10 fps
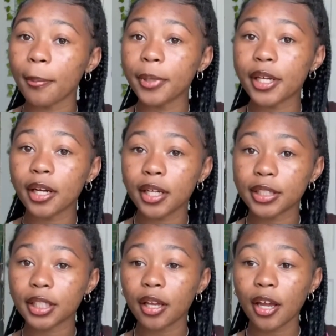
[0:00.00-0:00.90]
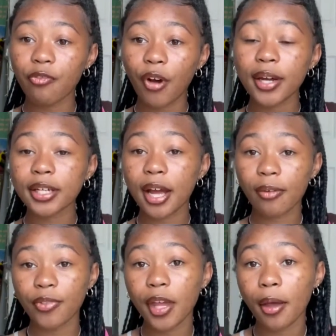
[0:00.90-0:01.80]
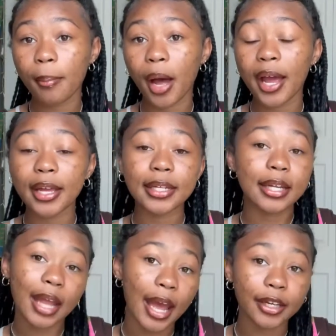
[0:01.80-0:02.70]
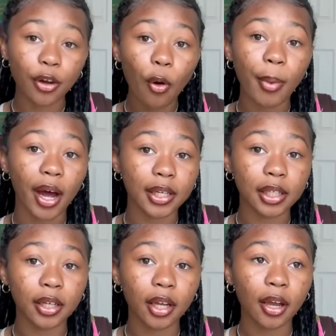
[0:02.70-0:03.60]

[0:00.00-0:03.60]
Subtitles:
because if I didn't have them, I had nobody.